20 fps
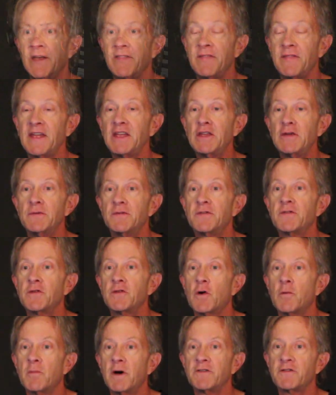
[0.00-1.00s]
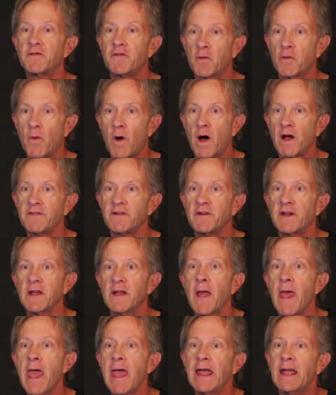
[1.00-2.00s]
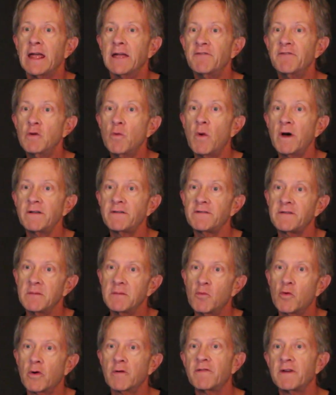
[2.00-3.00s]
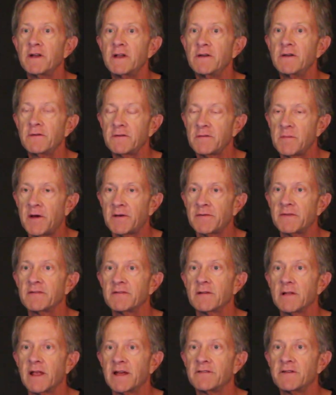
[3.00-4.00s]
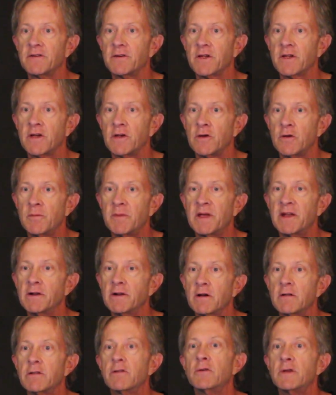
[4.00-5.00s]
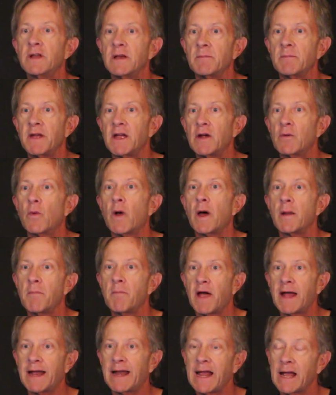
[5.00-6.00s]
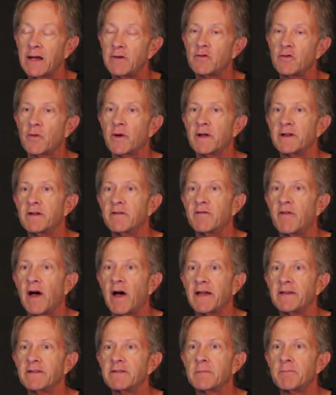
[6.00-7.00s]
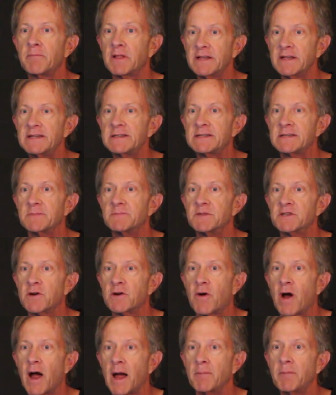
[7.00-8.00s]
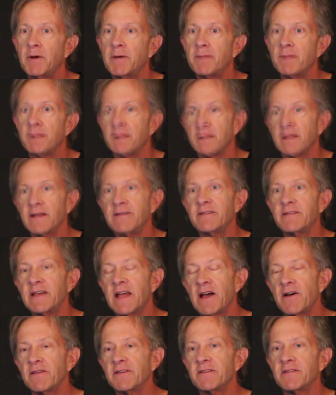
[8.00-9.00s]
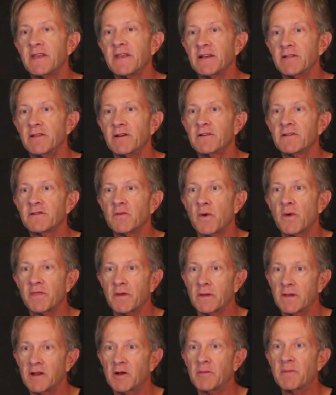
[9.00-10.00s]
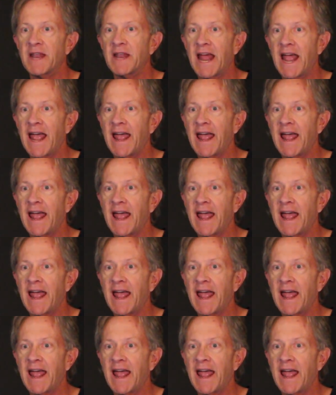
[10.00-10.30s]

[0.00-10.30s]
Thank you so much for watching. If you want to see more videos about this LaserCube, including being run by an Android device, please subscribe. Let's see how this thing looks with a little bit of